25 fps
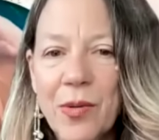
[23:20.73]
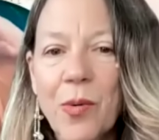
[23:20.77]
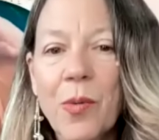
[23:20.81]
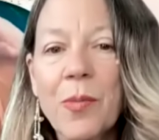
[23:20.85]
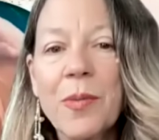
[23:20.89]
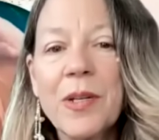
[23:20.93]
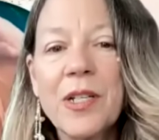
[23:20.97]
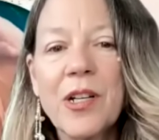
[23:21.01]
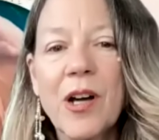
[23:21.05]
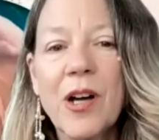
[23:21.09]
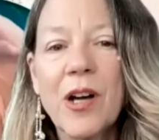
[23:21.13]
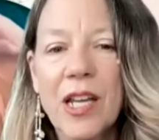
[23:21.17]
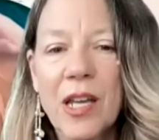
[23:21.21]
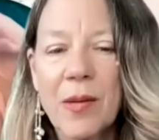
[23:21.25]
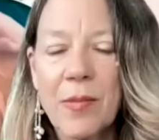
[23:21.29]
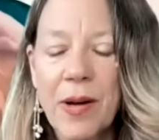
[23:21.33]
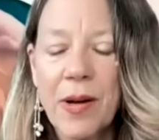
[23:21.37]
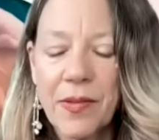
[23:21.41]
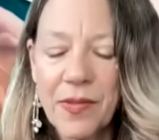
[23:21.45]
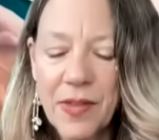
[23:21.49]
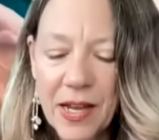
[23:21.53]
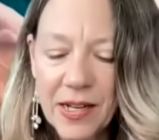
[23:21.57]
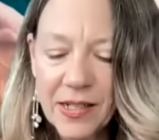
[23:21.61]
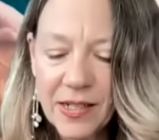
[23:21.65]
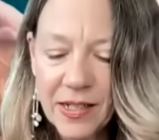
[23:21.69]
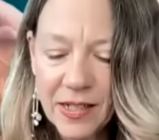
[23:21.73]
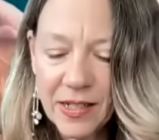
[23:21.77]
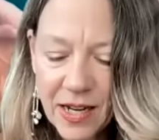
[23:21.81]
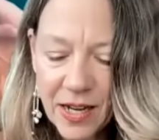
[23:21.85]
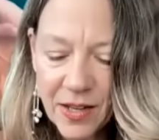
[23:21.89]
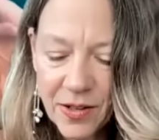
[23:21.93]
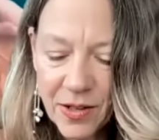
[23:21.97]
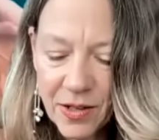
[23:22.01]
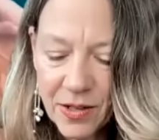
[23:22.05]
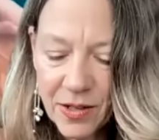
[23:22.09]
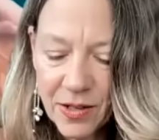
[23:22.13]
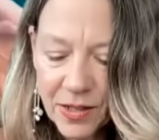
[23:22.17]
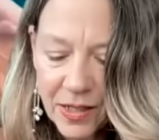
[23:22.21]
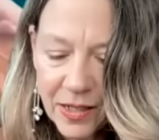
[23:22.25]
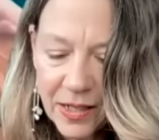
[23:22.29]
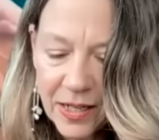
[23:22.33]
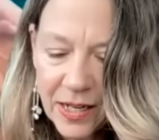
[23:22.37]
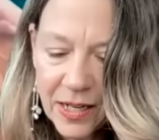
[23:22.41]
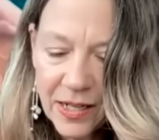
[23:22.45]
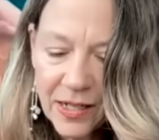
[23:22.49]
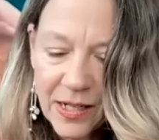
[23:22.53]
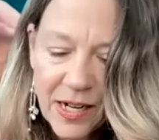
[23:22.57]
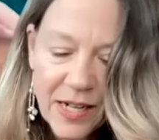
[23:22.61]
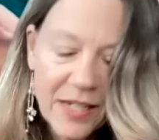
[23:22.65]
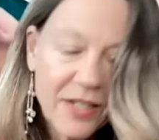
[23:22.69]
And we'll be talking about that together,
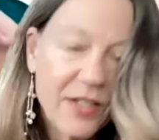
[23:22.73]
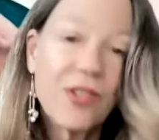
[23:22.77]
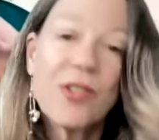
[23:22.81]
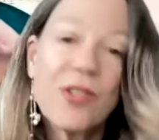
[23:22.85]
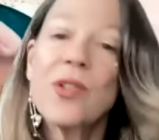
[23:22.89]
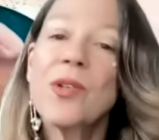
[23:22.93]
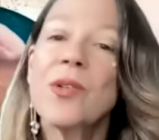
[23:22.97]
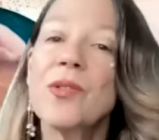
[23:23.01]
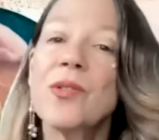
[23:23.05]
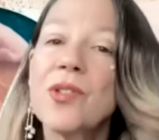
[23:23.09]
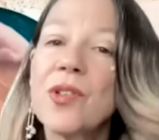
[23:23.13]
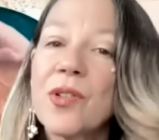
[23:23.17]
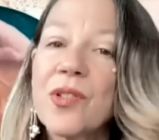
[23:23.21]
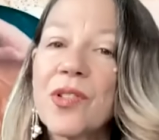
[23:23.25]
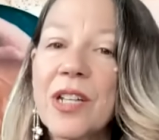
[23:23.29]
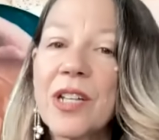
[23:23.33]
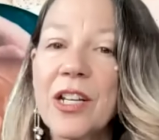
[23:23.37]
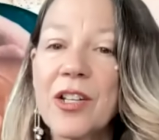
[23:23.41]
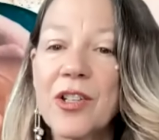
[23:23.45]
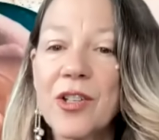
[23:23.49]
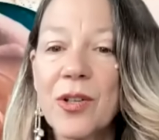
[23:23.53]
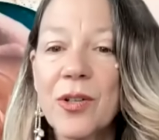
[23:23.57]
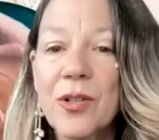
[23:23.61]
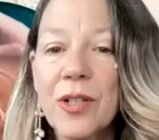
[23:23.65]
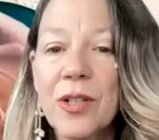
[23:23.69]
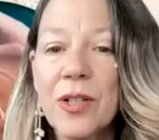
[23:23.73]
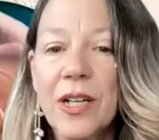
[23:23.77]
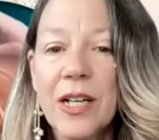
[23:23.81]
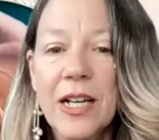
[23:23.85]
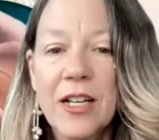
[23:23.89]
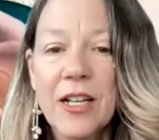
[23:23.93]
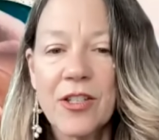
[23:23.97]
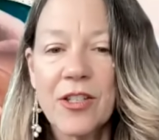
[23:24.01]
he and I, soon. So stay tuned.